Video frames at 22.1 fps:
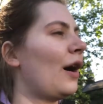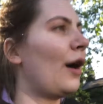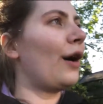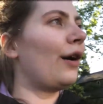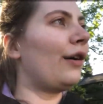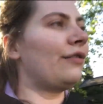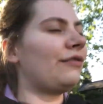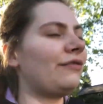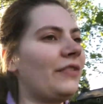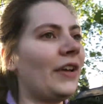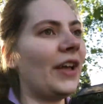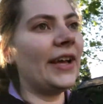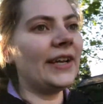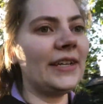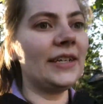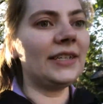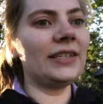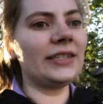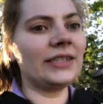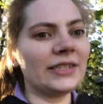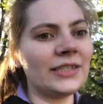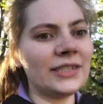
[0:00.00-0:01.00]
our
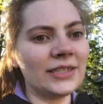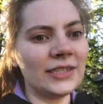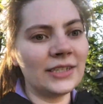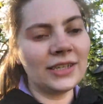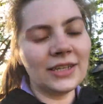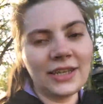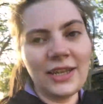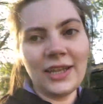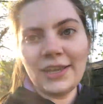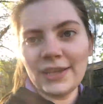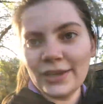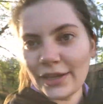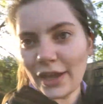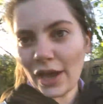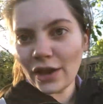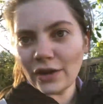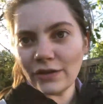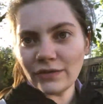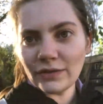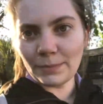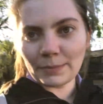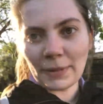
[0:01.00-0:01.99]
first
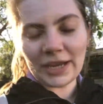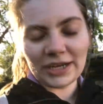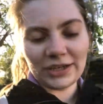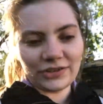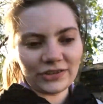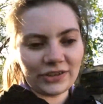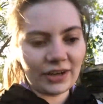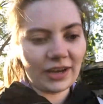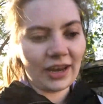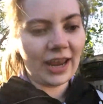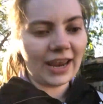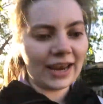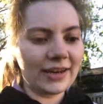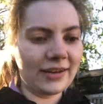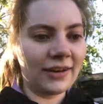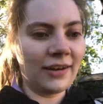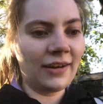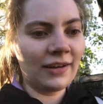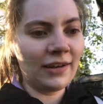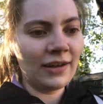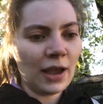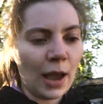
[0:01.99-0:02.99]
COVID patient
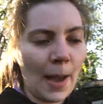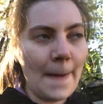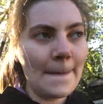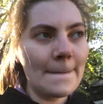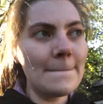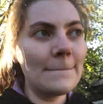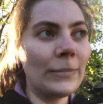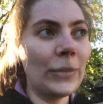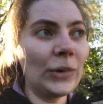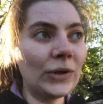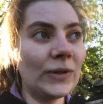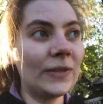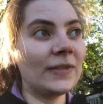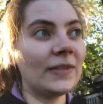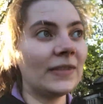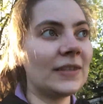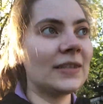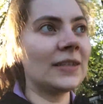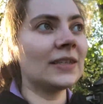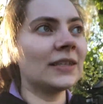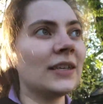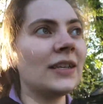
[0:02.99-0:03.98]
in
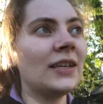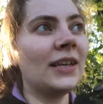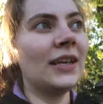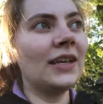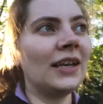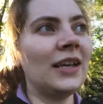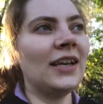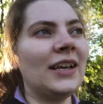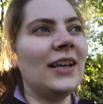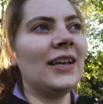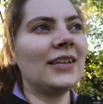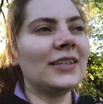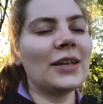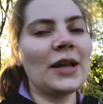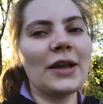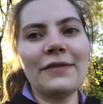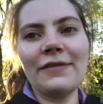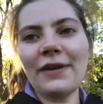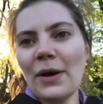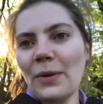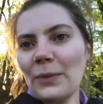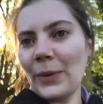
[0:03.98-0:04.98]
months, so
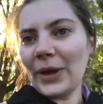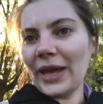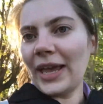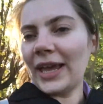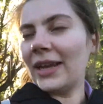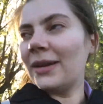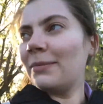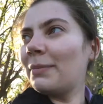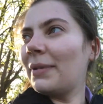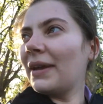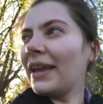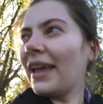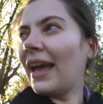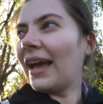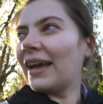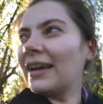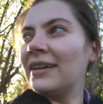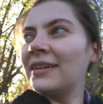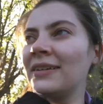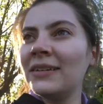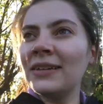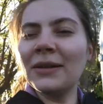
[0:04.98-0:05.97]
it felt weird, but yeah,
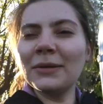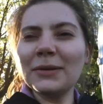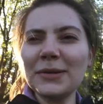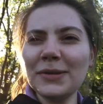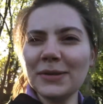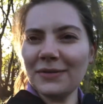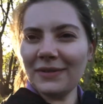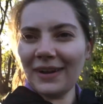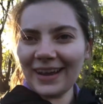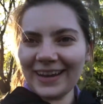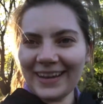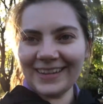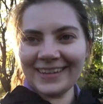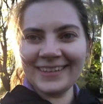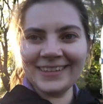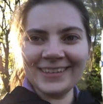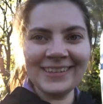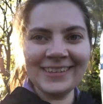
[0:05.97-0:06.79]
it was all right.